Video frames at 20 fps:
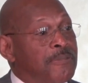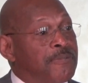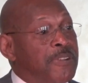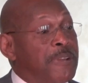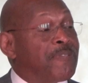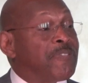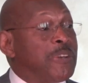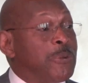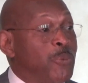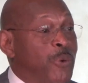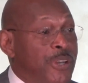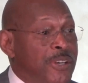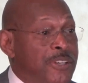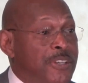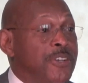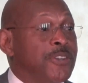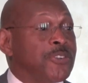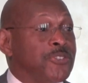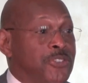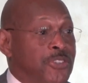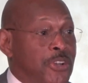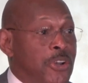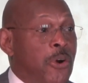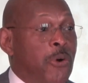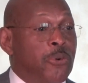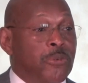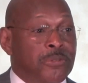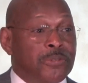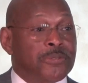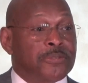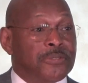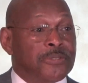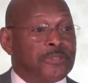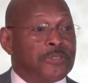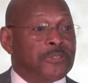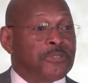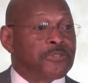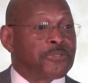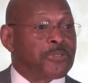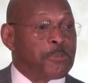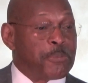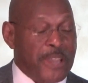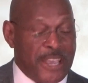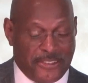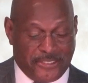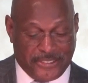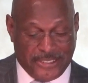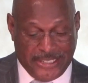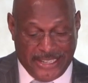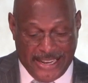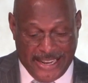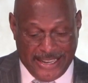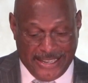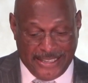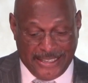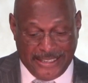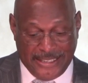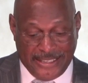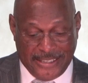51 years ago from yesterday.